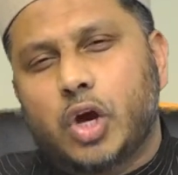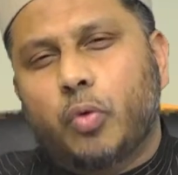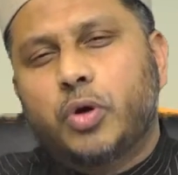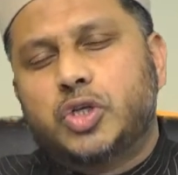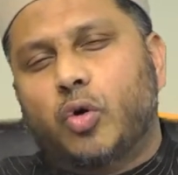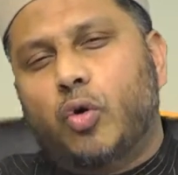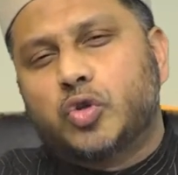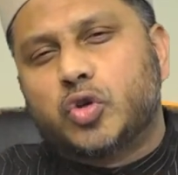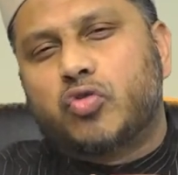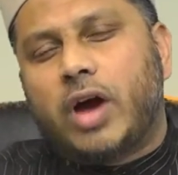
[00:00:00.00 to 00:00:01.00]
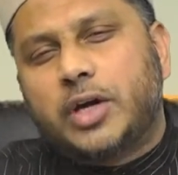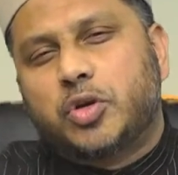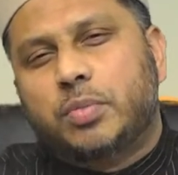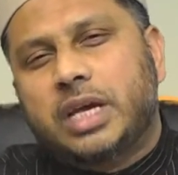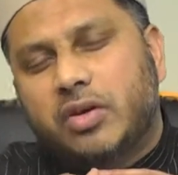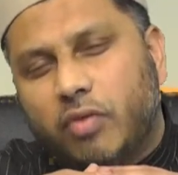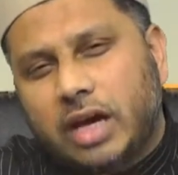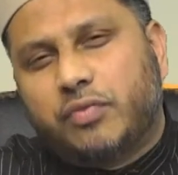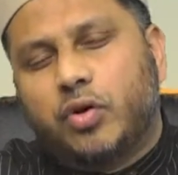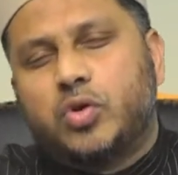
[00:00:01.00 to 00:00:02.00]
We should also try to be
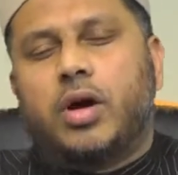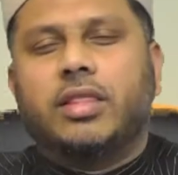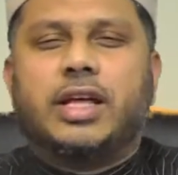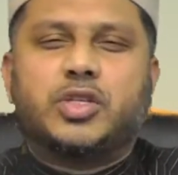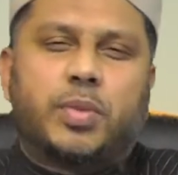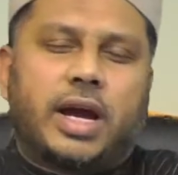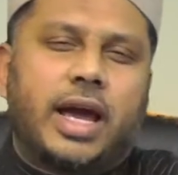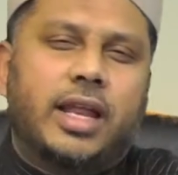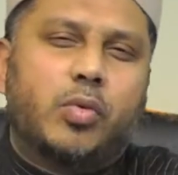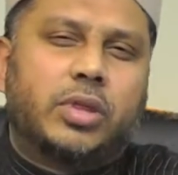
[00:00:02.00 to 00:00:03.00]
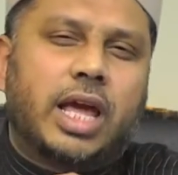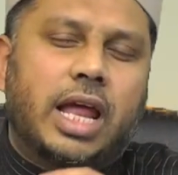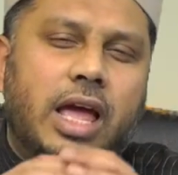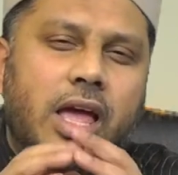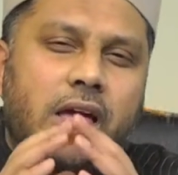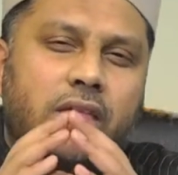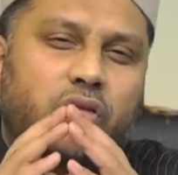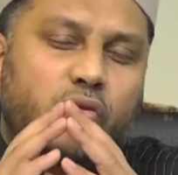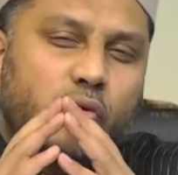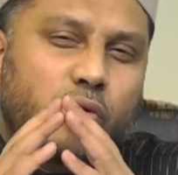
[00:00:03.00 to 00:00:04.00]
grateful to Allah subhanahu wa ta'ala
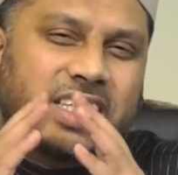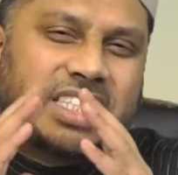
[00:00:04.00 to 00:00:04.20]
through the